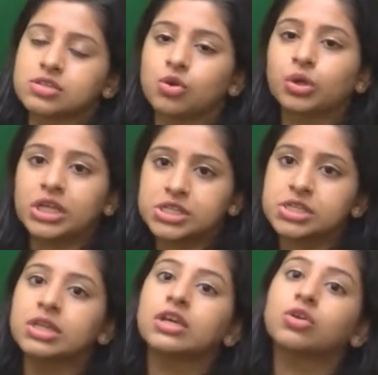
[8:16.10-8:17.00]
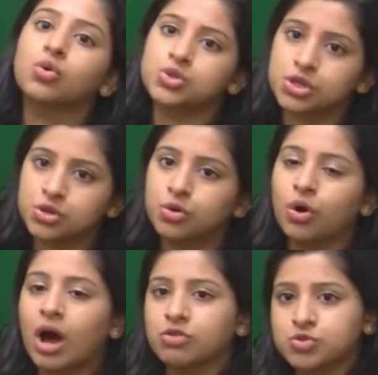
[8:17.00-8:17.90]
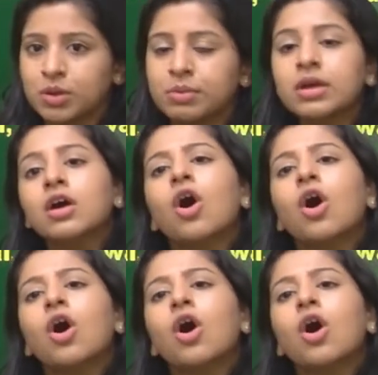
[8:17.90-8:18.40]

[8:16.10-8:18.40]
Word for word: locationally closer to your house maybe,